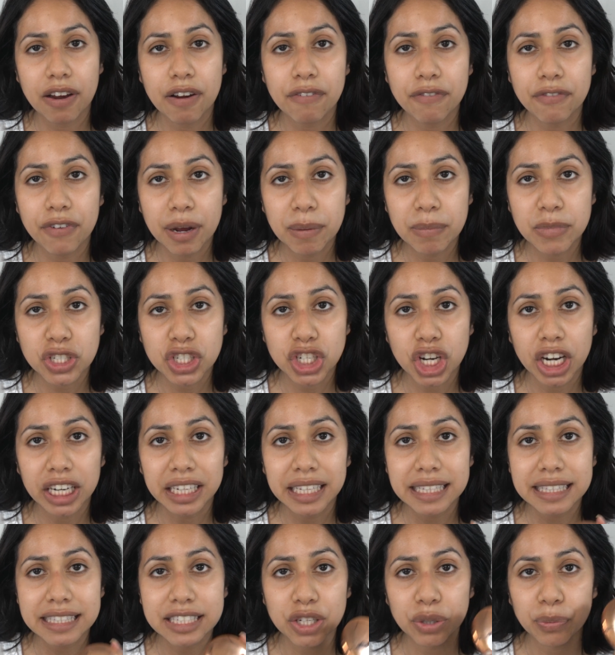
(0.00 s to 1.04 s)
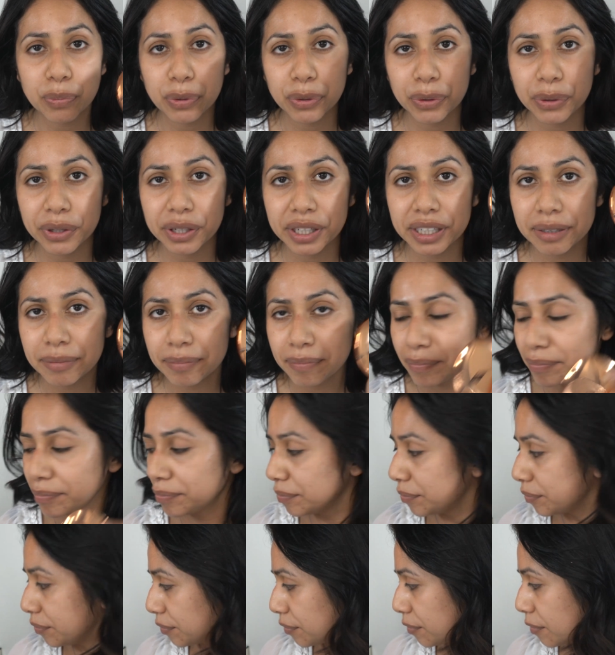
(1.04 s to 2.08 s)
from Charlotte Tilbury,
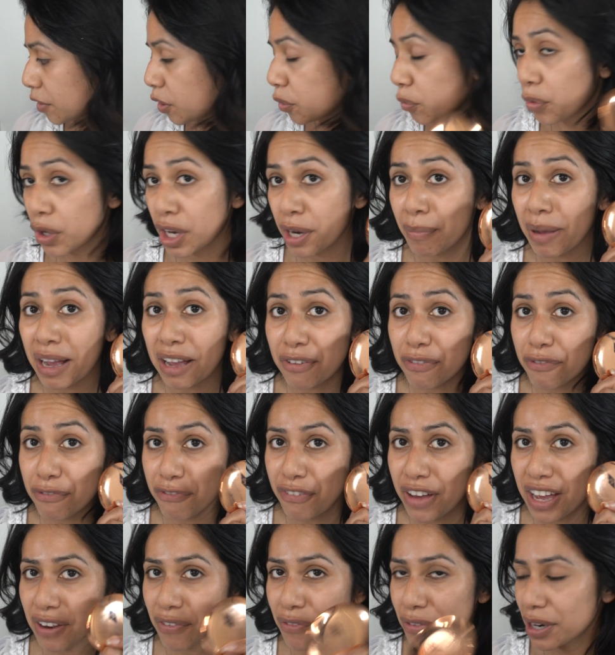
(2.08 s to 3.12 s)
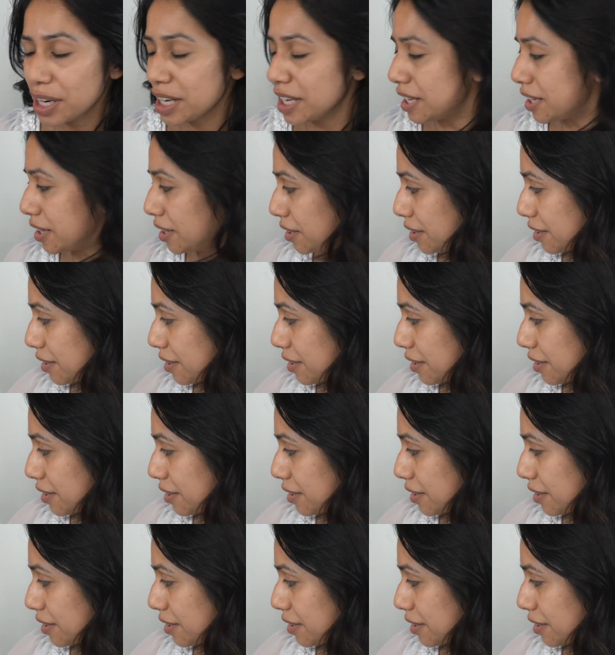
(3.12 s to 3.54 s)
one of my favorite.